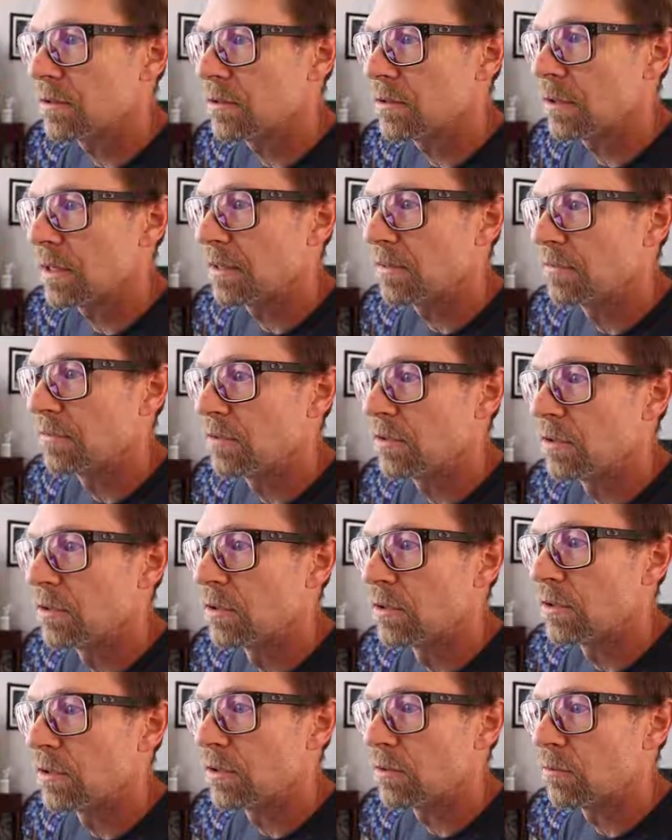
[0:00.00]
Wild Food
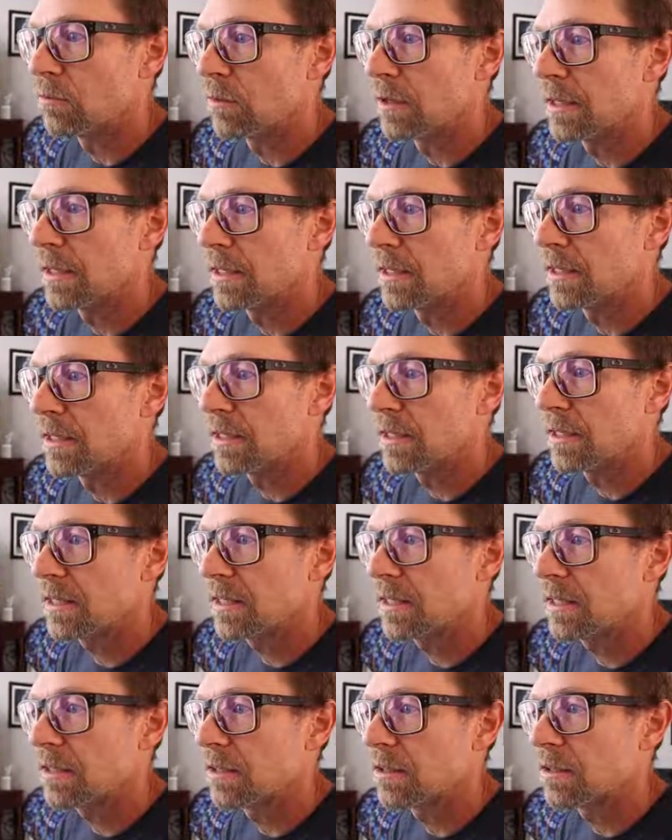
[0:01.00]
Girl right
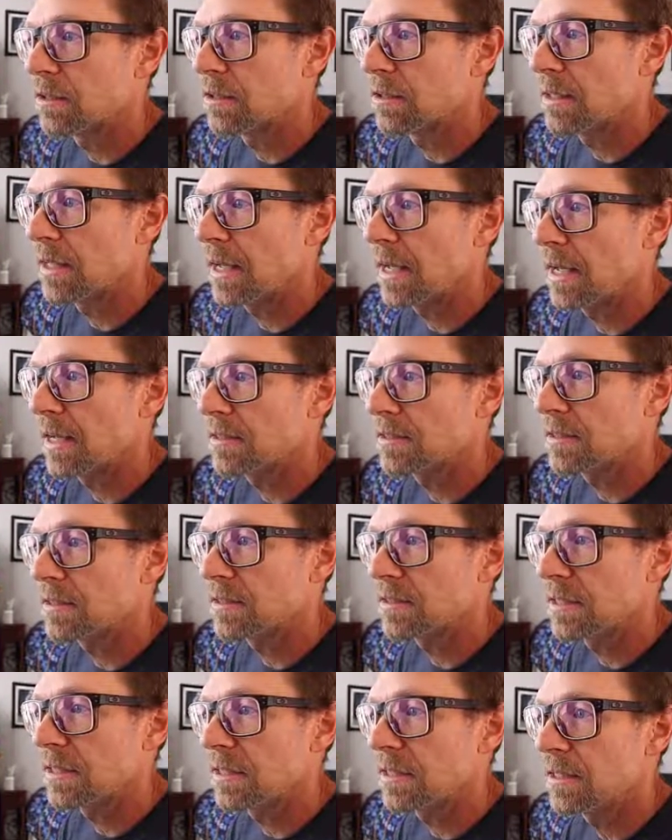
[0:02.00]
here, the access
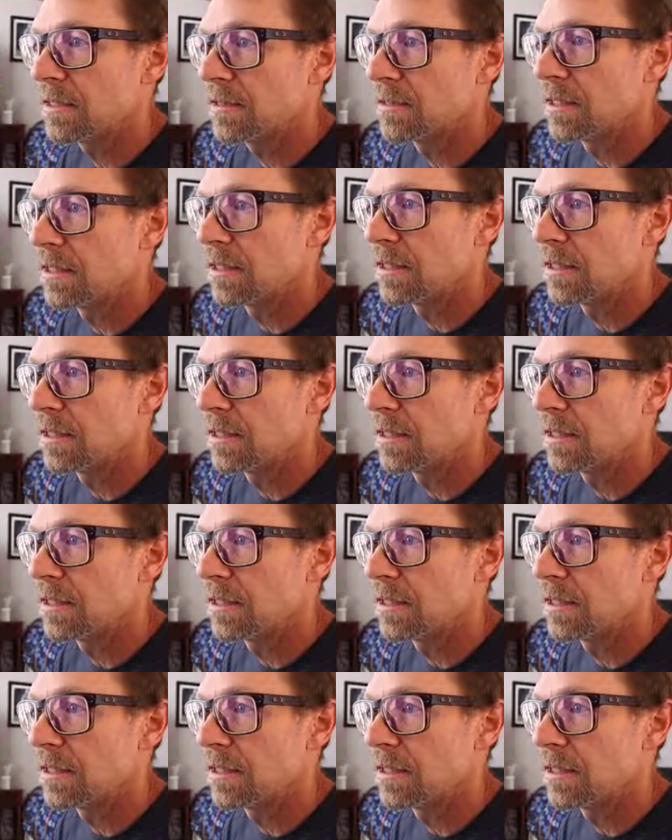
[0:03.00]
keys,